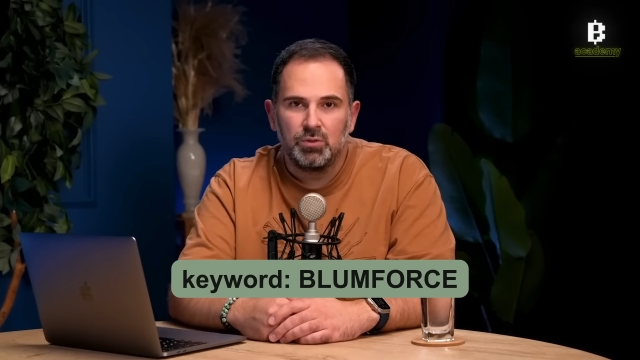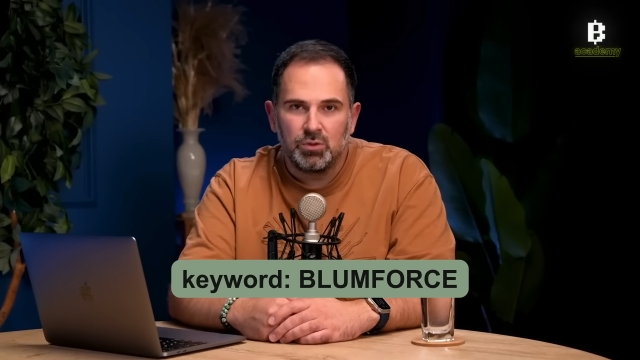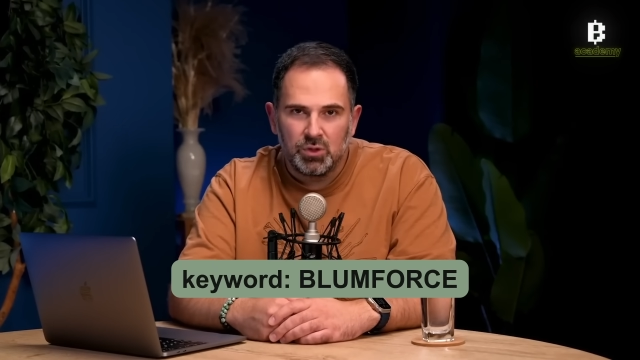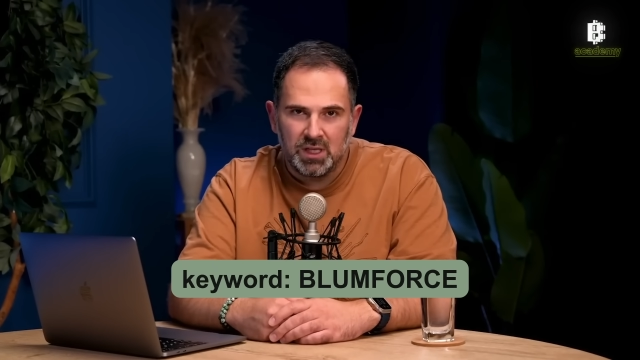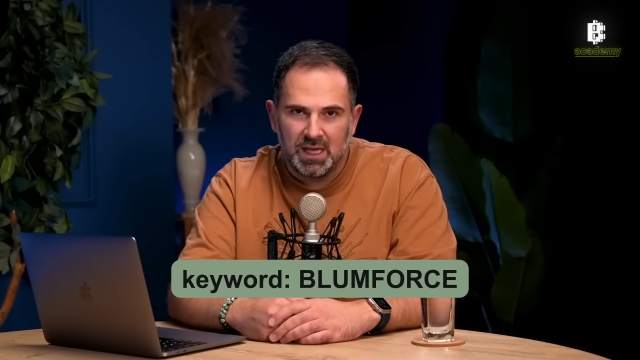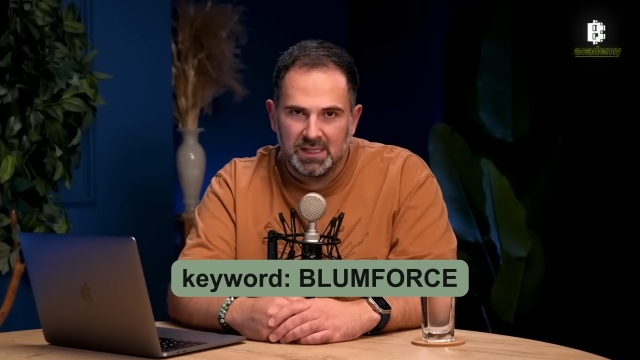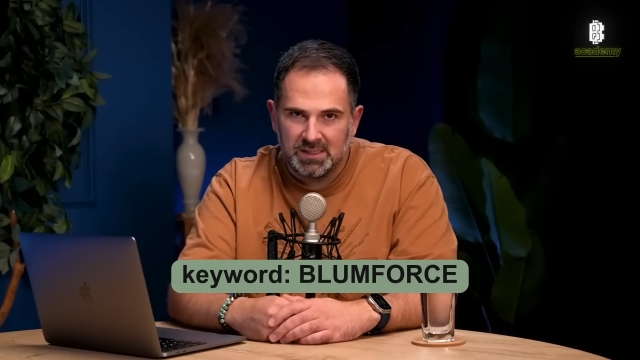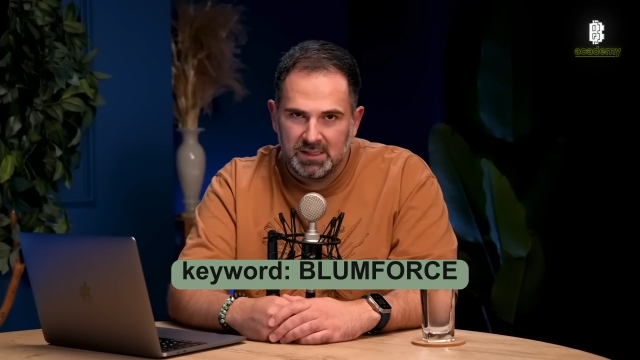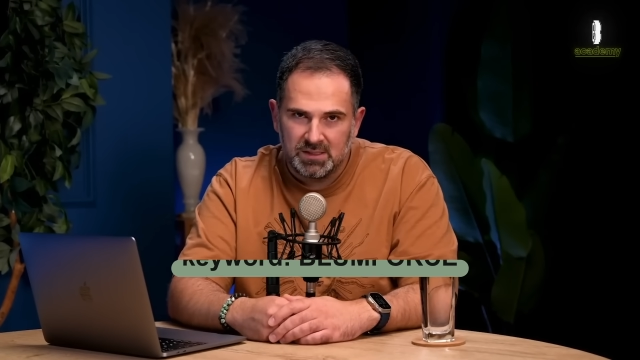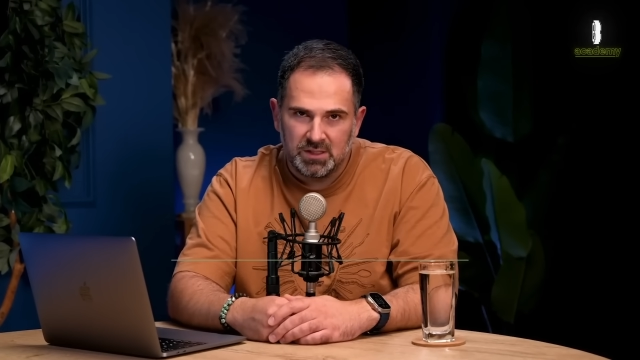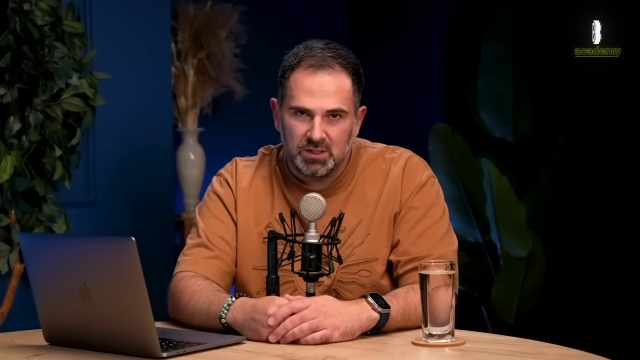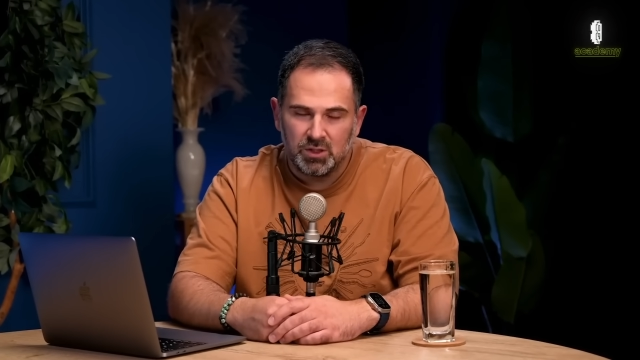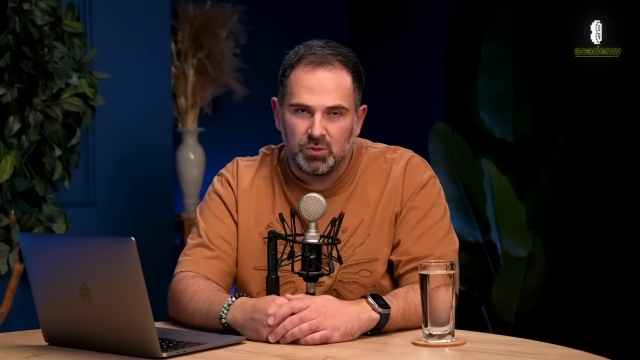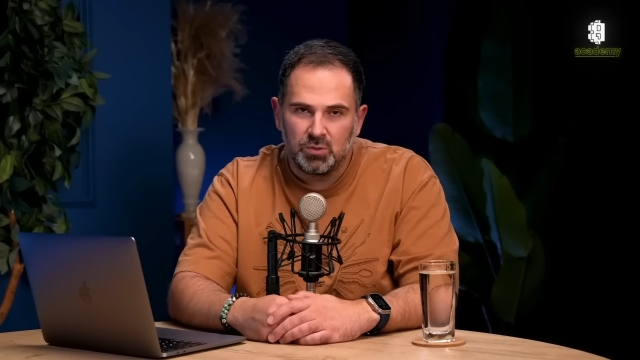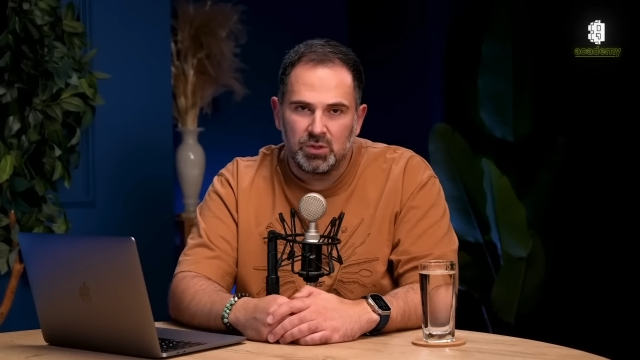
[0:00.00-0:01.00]
for classic
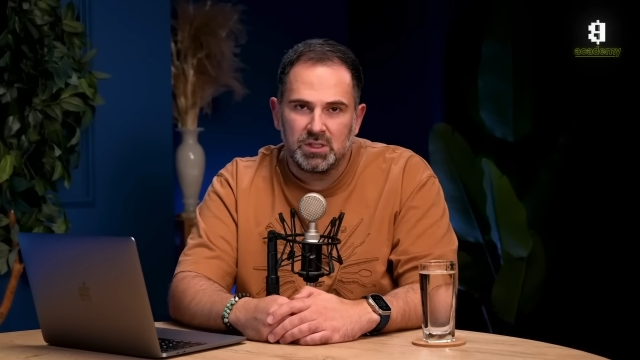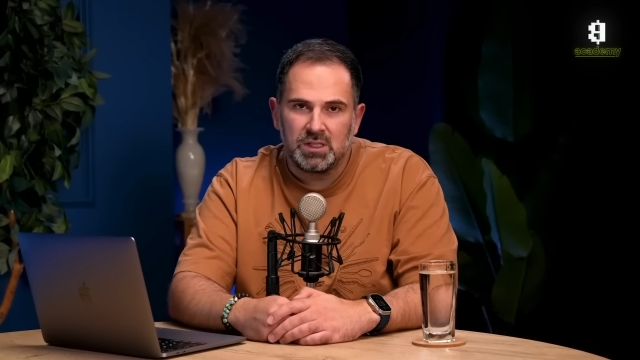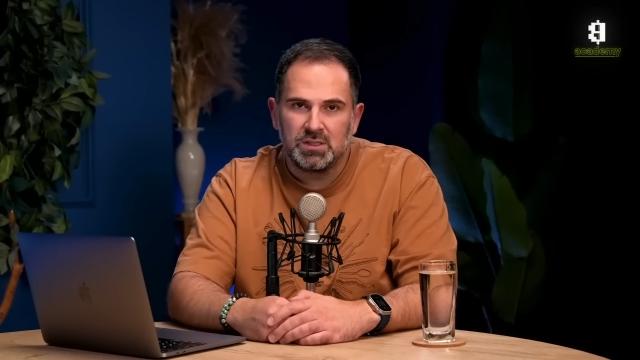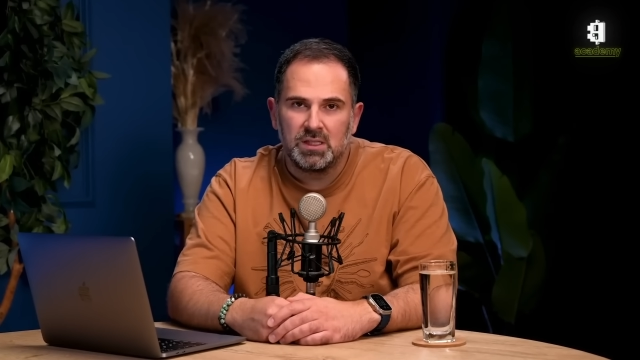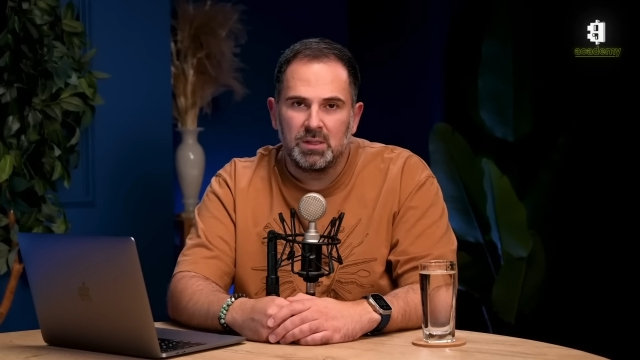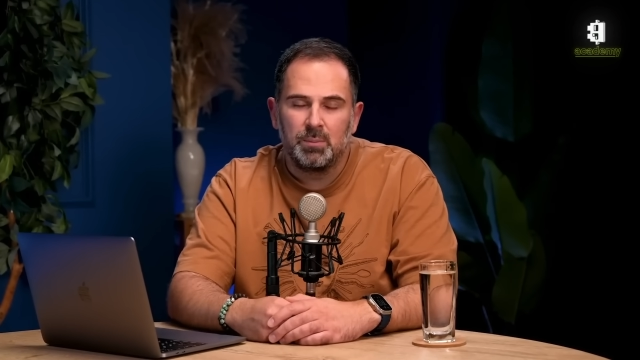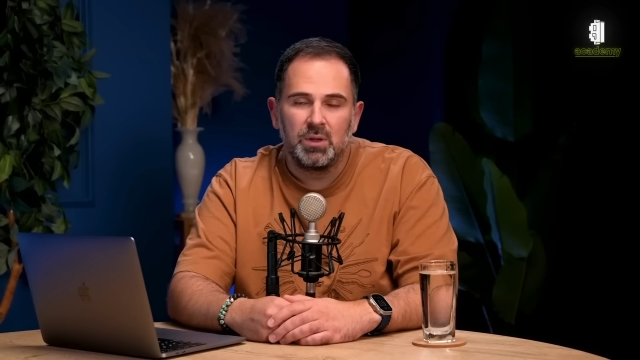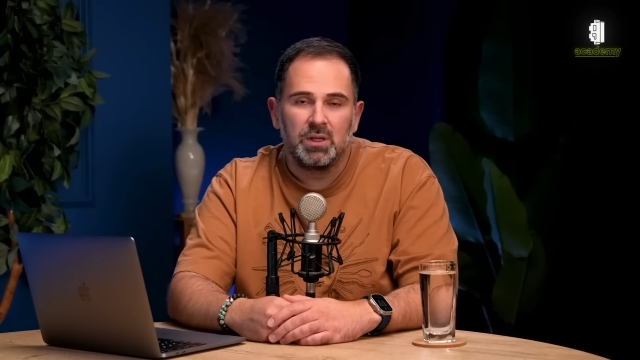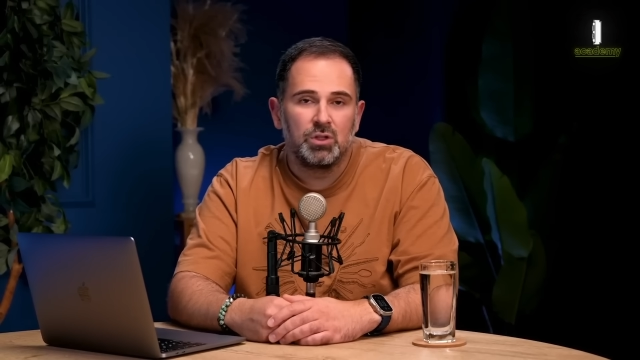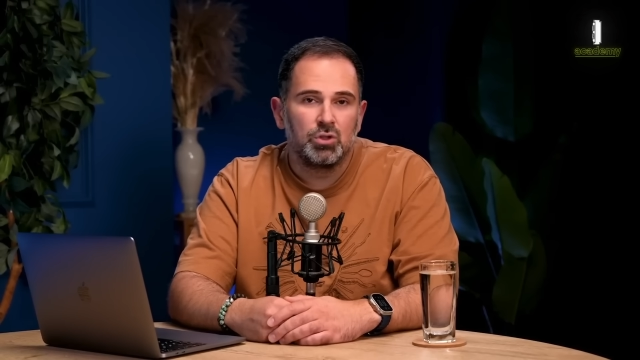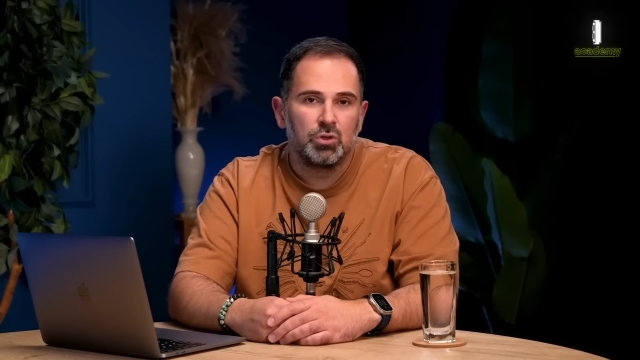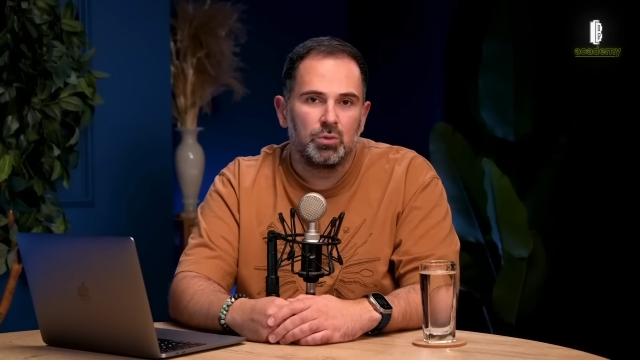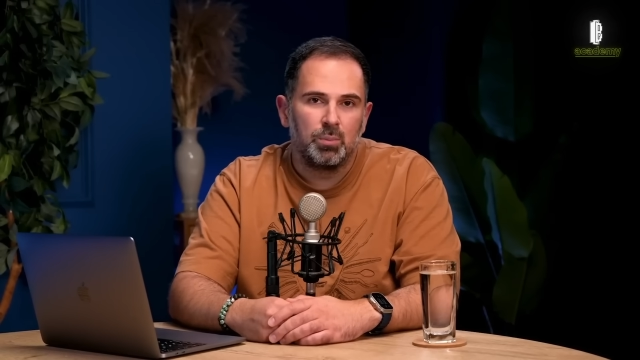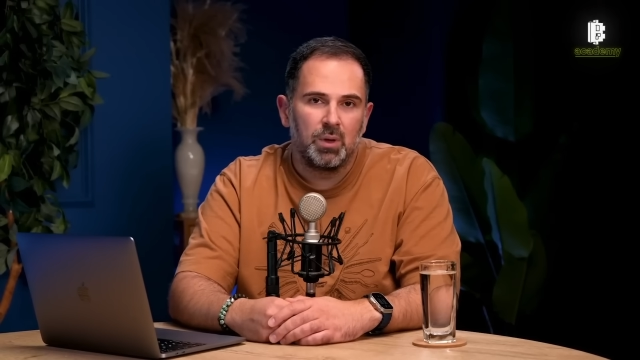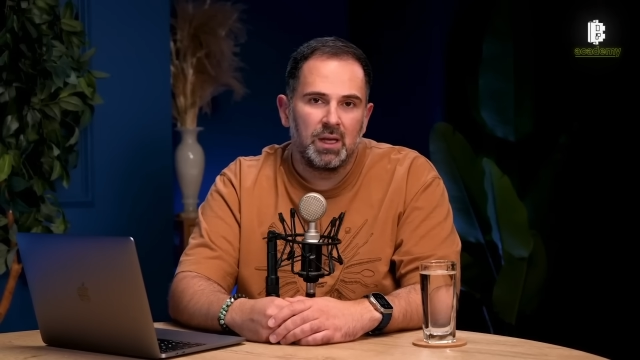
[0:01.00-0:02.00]
securities can be
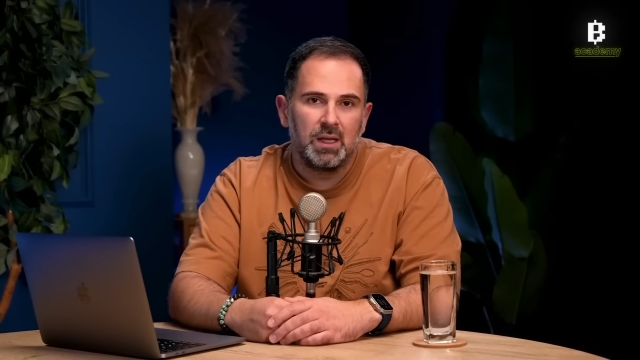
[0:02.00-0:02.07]
issued by